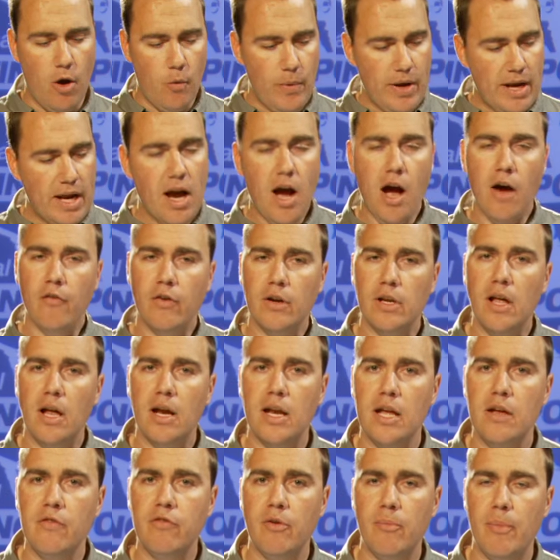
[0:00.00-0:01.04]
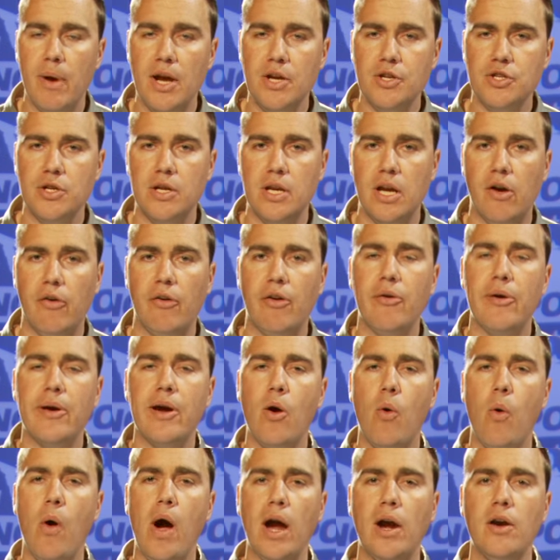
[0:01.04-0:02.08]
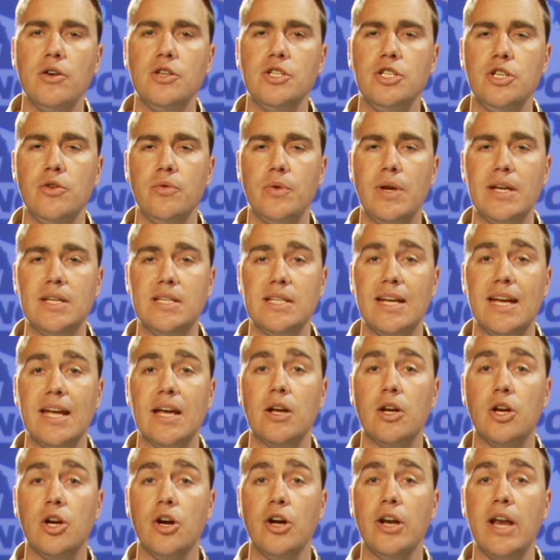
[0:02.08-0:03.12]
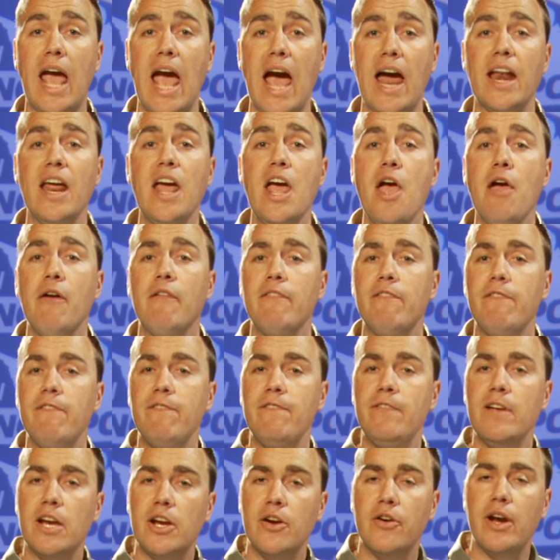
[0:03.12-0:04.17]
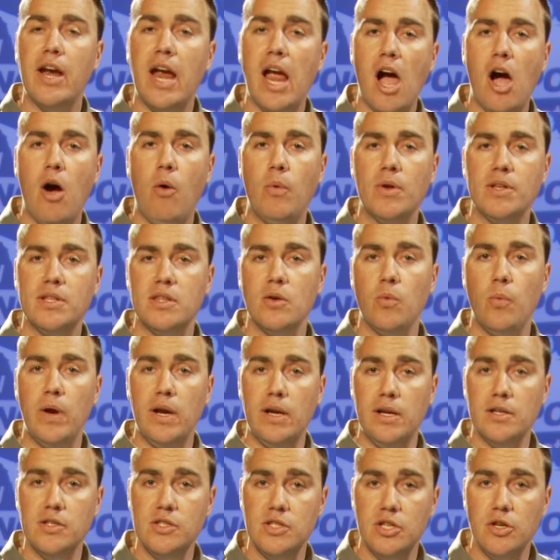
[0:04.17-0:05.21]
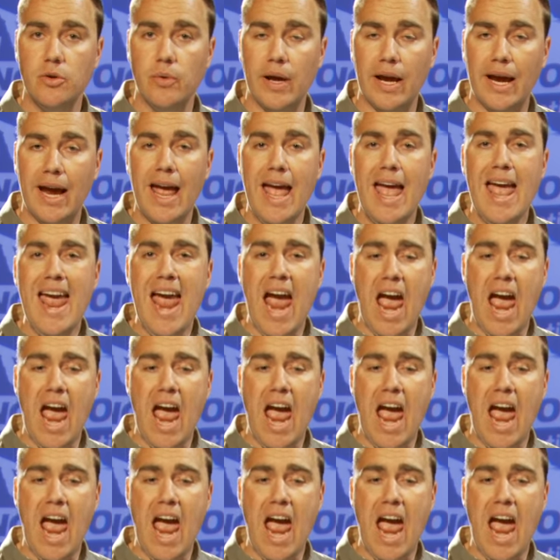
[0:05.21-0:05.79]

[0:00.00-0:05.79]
We covered a lot of information here, and it requires you to get good at figuring out what the wind is doing